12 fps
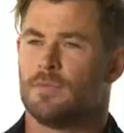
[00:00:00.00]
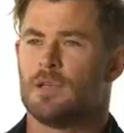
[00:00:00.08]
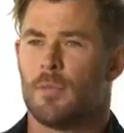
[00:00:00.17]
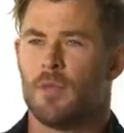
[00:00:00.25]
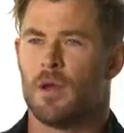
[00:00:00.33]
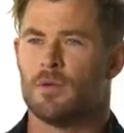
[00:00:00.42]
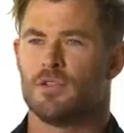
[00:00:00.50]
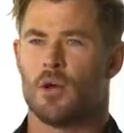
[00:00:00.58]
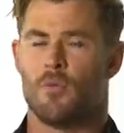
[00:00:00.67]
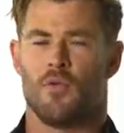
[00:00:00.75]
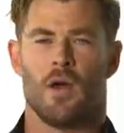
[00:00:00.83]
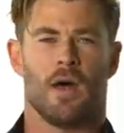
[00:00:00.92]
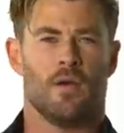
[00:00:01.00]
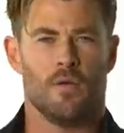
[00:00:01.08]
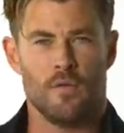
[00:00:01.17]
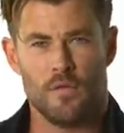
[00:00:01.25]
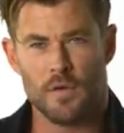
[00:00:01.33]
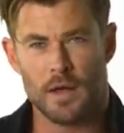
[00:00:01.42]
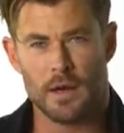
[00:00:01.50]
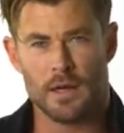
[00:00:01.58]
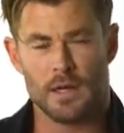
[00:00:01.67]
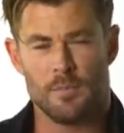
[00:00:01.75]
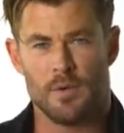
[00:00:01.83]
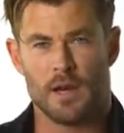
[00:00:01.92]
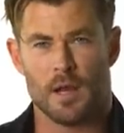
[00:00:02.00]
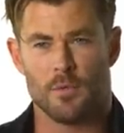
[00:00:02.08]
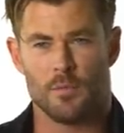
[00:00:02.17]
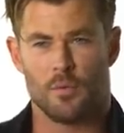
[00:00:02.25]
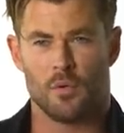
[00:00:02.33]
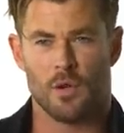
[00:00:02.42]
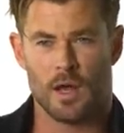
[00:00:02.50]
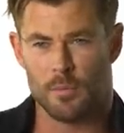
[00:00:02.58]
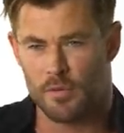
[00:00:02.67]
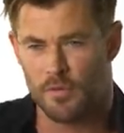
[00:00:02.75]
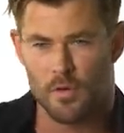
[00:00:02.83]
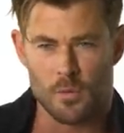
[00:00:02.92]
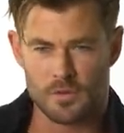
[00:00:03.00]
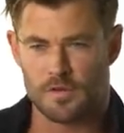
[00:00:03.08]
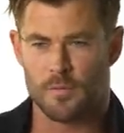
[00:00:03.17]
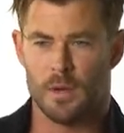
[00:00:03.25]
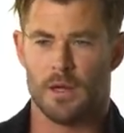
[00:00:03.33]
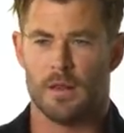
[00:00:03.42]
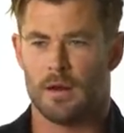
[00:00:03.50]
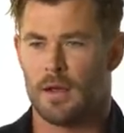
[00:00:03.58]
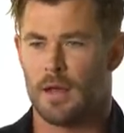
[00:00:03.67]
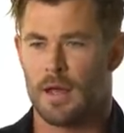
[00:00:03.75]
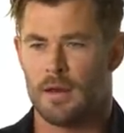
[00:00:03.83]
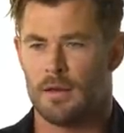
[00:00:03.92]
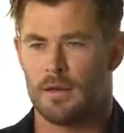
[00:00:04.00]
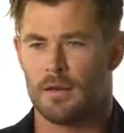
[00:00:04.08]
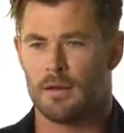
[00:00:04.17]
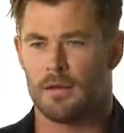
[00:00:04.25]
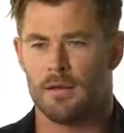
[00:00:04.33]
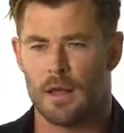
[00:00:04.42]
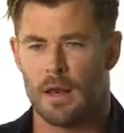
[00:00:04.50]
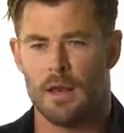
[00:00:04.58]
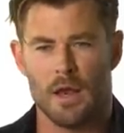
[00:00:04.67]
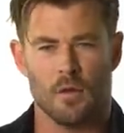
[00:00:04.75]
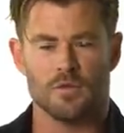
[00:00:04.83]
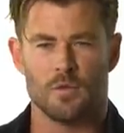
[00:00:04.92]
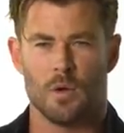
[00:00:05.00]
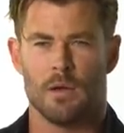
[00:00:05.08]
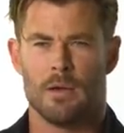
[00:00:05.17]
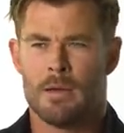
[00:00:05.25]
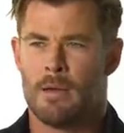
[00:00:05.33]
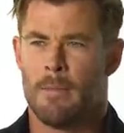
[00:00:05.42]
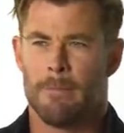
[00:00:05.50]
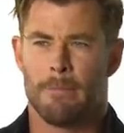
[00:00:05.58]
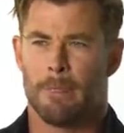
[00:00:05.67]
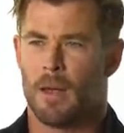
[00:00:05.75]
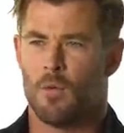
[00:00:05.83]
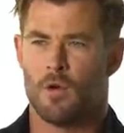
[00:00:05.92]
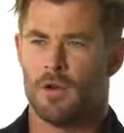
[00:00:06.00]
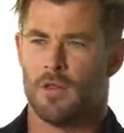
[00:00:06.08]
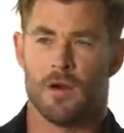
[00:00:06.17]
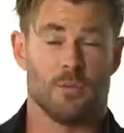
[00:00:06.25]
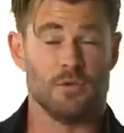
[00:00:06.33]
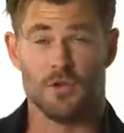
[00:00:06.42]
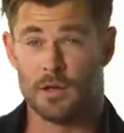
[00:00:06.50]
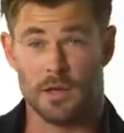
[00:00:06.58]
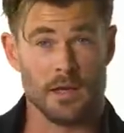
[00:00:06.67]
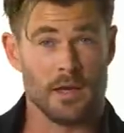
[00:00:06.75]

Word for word: something I was so proud of and he'd been able to pull out a performance of me that I hadn't done elsewhere, I wanted that opportunity